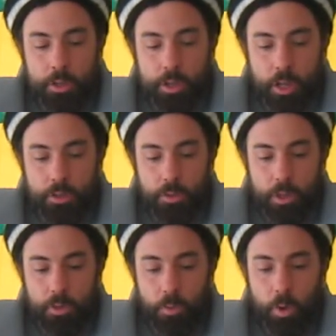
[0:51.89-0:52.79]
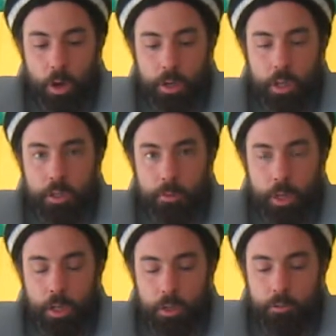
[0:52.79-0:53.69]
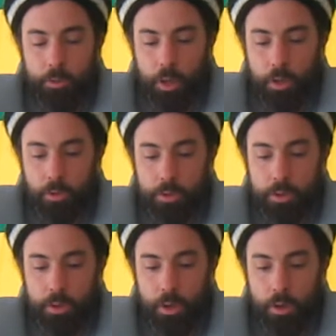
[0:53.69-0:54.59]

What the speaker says: century to work in Dominican fields,